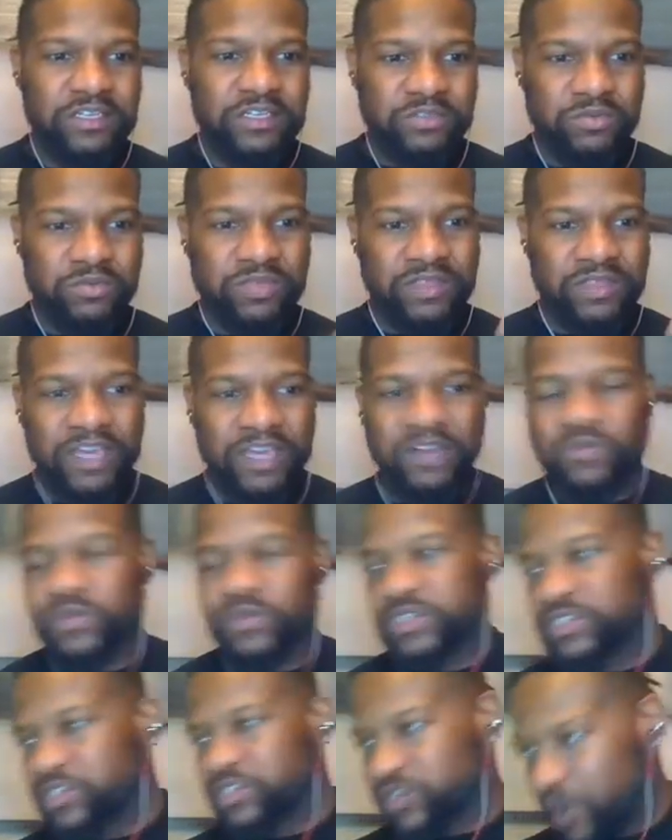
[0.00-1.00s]
so that they can
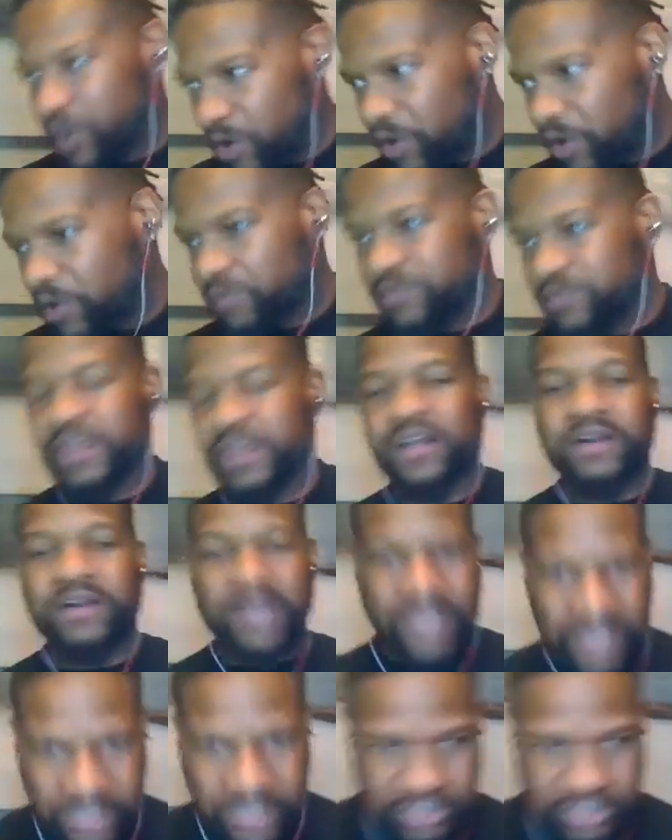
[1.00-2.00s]
resolve their
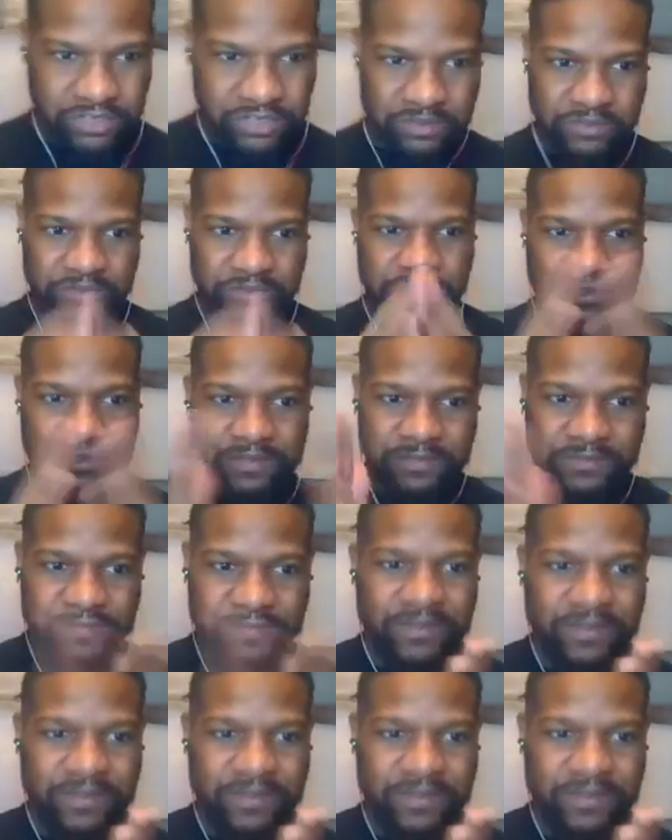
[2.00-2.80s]
issues.